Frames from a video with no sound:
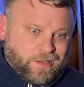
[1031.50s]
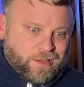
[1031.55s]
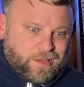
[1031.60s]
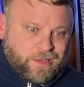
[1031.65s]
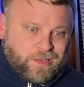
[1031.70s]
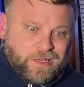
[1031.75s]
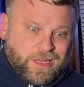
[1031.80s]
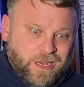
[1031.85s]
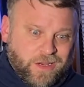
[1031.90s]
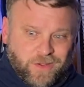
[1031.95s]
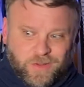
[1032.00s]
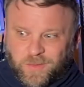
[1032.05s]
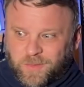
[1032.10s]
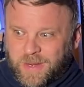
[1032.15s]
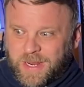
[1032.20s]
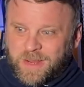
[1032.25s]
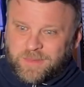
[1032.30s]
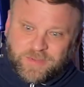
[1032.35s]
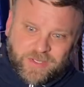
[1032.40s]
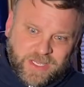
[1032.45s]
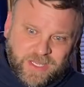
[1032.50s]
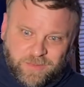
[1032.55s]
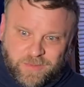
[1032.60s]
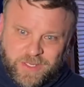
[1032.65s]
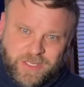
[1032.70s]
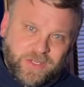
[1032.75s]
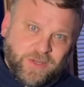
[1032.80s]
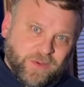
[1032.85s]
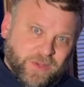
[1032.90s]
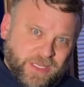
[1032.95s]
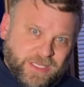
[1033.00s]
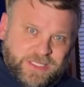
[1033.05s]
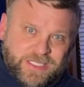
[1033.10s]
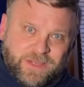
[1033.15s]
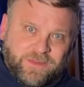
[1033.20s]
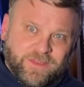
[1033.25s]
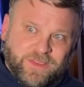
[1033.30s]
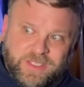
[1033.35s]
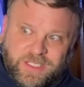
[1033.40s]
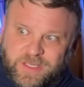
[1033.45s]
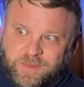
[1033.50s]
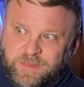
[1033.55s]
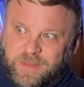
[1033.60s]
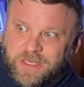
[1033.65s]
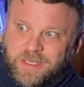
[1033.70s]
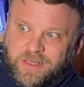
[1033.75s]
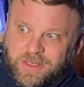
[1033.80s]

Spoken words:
Now you're the Rams. Okay, what do you do with that 17th pick?